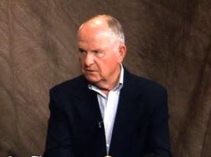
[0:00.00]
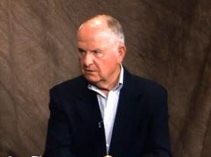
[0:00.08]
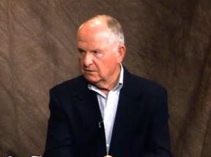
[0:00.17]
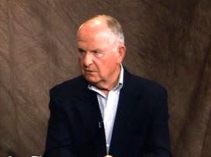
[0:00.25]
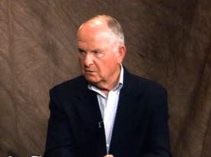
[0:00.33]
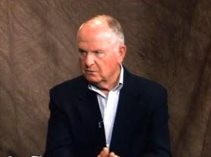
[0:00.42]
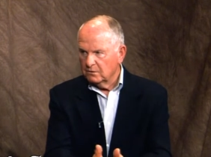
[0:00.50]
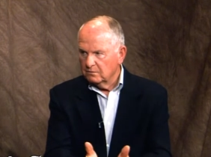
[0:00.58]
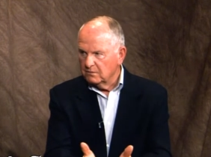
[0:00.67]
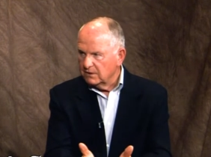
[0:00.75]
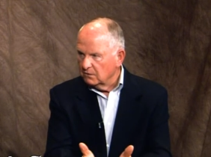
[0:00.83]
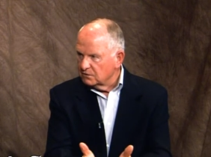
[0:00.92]
You could go for
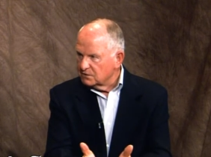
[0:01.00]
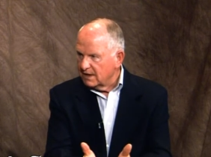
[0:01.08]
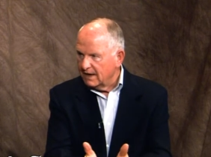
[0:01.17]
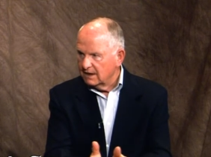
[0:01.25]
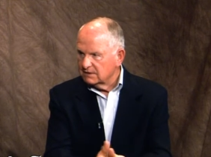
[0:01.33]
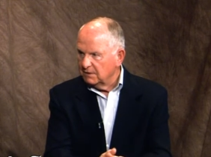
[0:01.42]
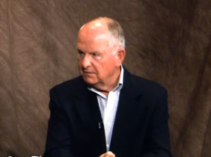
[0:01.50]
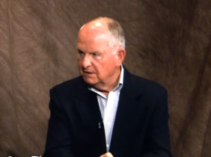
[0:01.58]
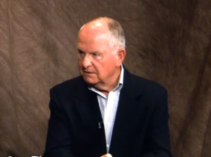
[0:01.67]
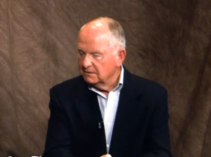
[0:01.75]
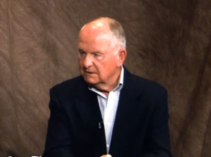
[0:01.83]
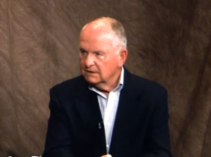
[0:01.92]
meals tax. I mean,
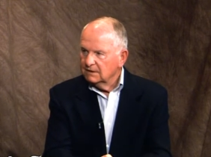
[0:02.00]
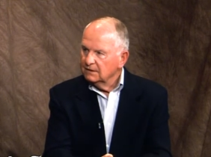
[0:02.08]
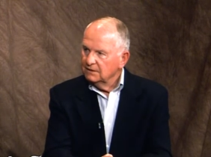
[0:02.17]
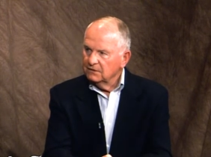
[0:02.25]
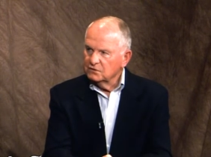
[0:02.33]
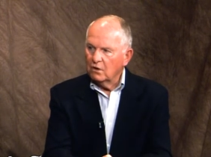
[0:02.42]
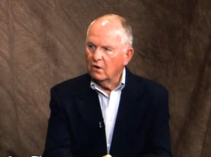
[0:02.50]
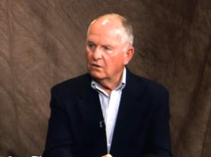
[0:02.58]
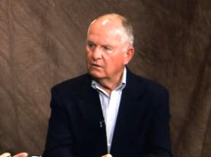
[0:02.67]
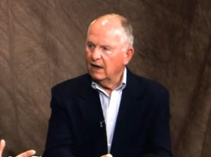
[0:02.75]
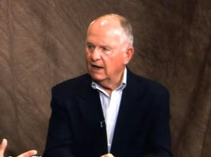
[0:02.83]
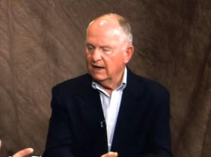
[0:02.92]
there, there's so you
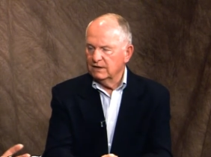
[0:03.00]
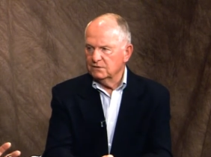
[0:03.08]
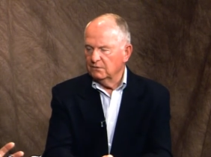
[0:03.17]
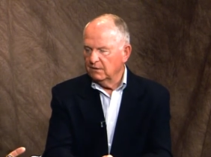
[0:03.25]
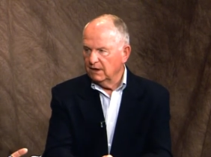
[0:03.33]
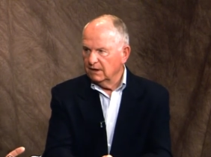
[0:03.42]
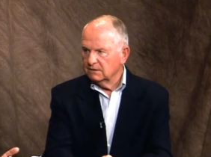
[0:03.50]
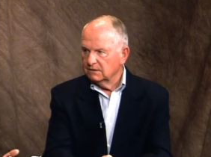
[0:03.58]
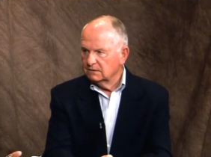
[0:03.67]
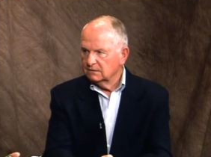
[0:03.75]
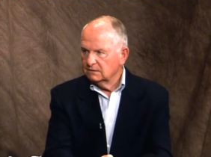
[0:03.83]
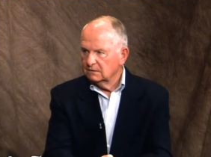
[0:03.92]
would you would not be opposed things. to the
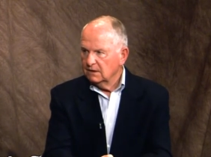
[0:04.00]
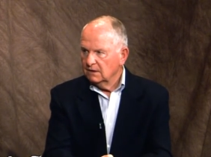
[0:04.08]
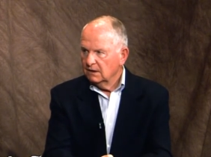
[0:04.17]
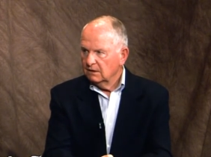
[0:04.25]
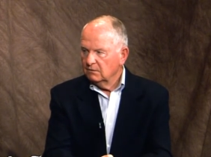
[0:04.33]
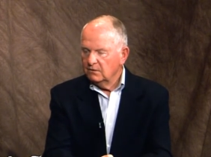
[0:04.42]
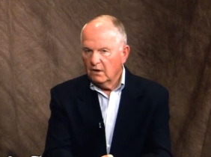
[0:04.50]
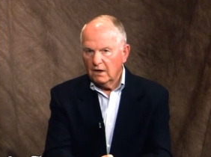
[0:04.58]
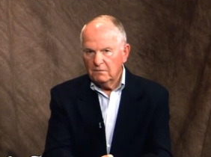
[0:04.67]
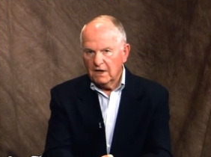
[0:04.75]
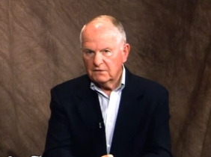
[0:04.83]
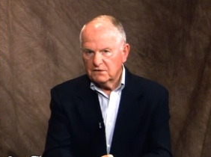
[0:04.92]
meals tax? No,
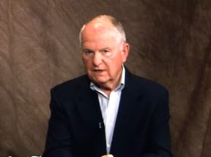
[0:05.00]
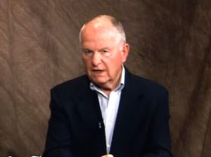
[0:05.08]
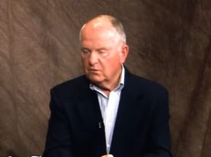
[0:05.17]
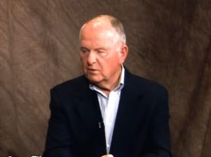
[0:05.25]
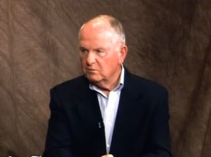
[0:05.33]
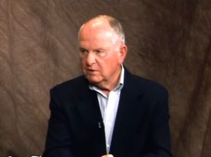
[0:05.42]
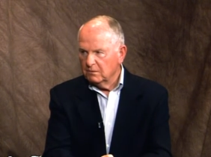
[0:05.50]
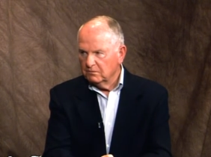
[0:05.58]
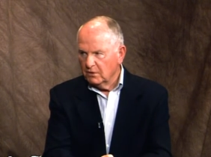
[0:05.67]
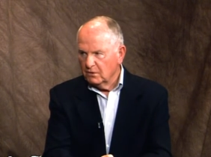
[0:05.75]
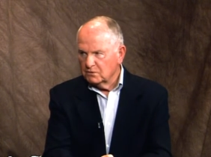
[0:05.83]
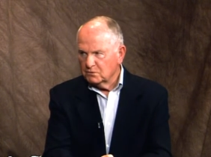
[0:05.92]
I'm not saying I wouldn't be
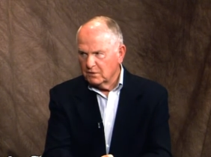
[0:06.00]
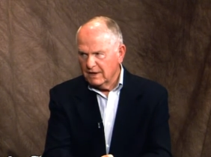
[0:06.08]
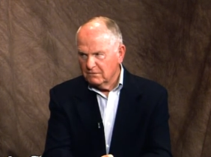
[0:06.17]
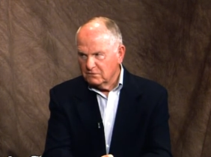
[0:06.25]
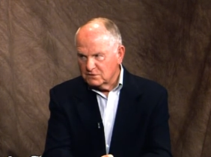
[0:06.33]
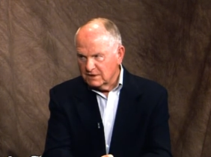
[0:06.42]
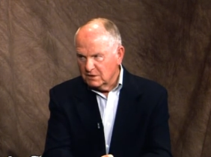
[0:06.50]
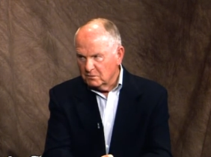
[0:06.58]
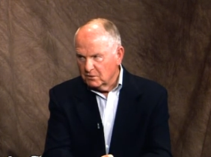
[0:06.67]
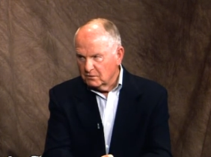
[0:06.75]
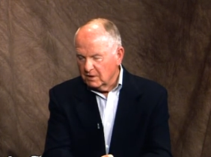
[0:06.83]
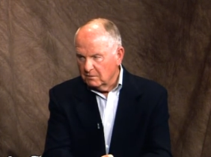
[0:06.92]
opposed. We haven't seen the
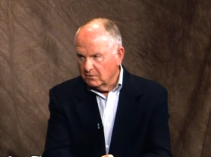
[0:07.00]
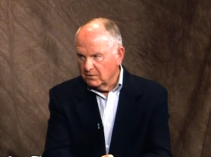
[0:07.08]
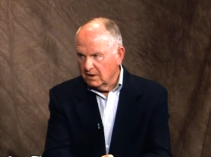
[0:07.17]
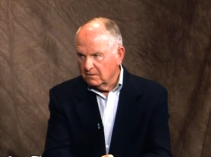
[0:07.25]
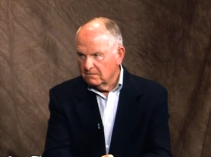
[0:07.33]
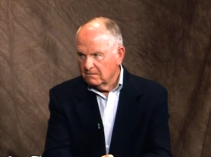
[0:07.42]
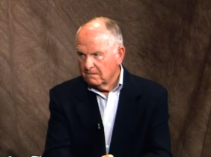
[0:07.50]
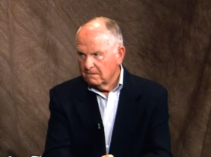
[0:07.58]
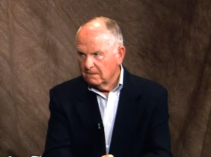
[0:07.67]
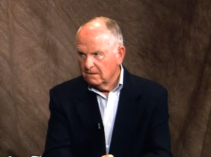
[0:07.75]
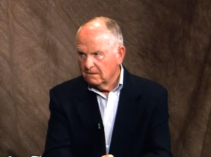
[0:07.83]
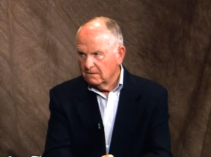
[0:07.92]
program put up.
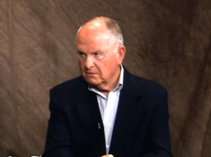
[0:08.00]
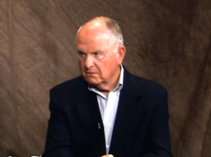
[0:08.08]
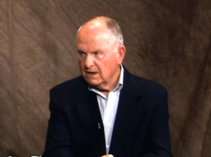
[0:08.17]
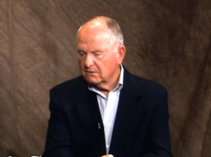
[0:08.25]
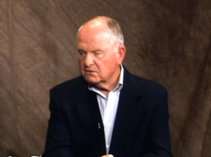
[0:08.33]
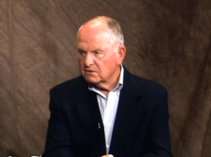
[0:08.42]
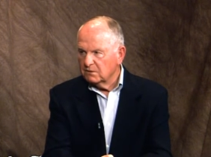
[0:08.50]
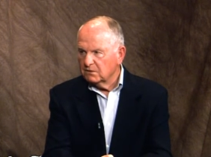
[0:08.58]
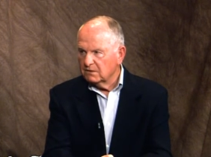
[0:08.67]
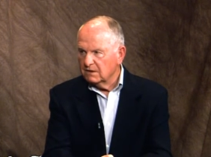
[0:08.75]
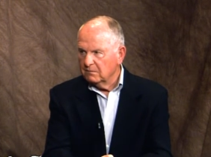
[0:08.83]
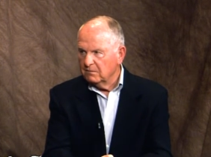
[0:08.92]
You know, we'd have to see
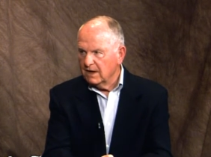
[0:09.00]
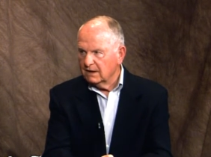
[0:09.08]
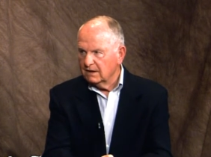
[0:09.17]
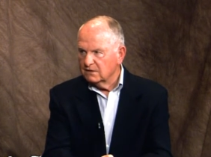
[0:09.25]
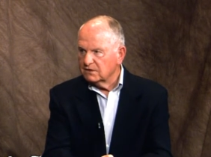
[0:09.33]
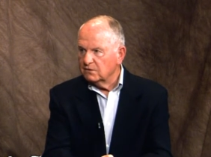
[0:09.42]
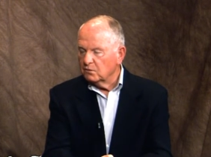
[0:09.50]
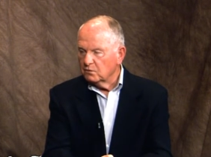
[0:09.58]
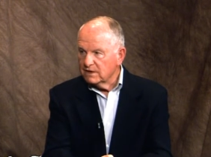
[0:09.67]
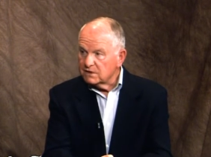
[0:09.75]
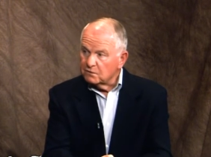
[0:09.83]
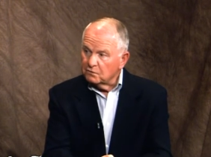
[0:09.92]
what the impact is, and the
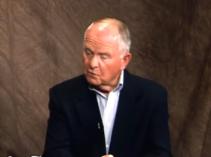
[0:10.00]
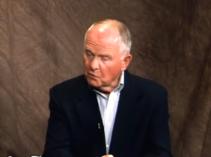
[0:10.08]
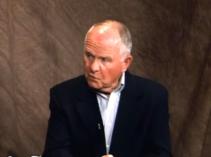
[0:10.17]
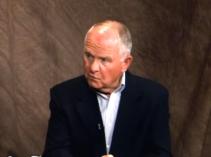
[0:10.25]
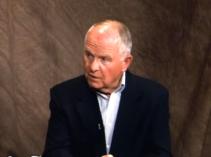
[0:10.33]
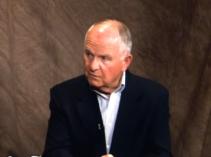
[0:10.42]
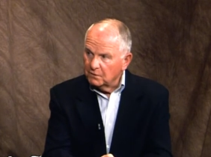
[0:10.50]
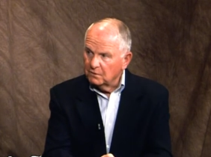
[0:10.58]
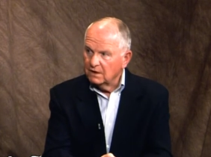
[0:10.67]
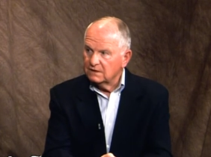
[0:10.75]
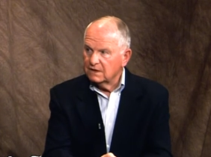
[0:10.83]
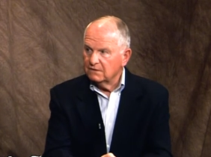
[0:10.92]
reason for the revenue
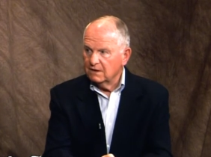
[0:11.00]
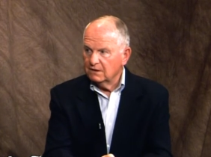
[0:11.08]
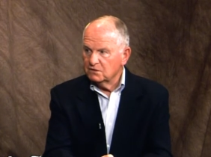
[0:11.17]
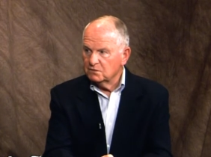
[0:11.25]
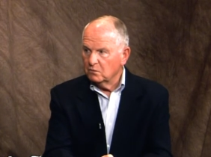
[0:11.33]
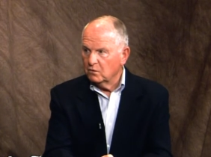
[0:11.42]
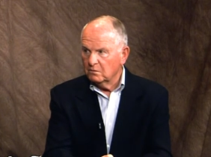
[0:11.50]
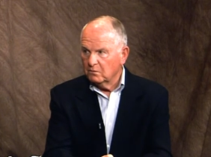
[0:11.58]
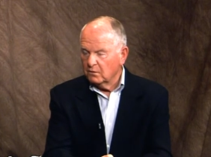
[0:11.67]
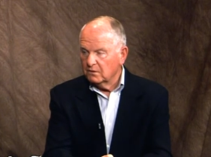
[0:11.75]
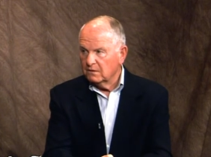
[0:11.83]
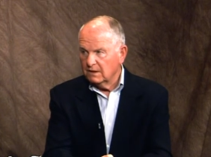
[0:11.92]
as I think, is more
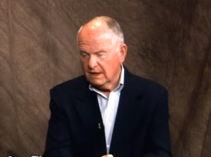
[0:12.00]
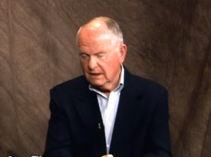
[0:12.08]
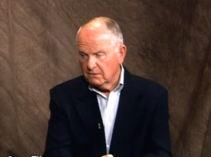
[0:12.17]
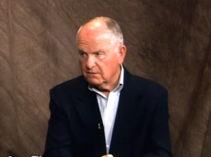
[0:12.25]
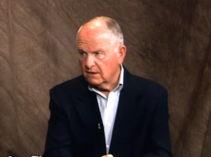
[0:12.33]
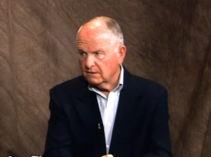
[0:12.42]
important than anything.